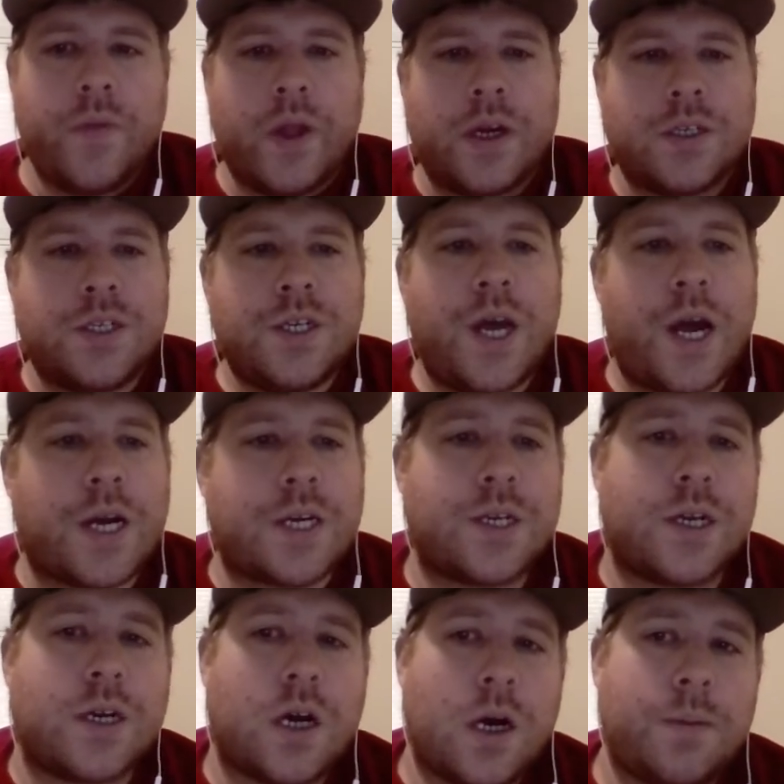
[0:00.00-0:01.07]
She actually
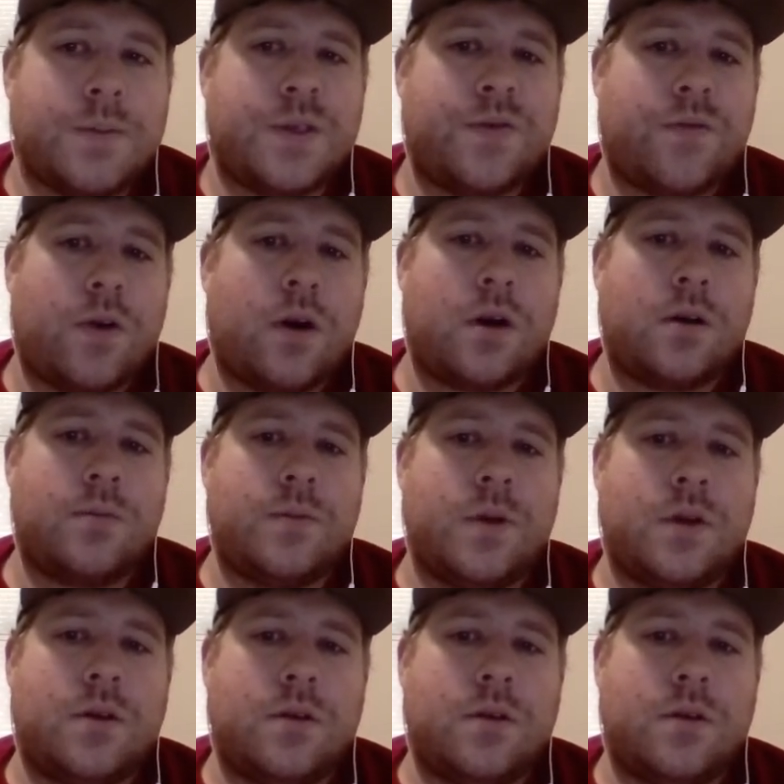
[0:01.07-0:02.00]
comes from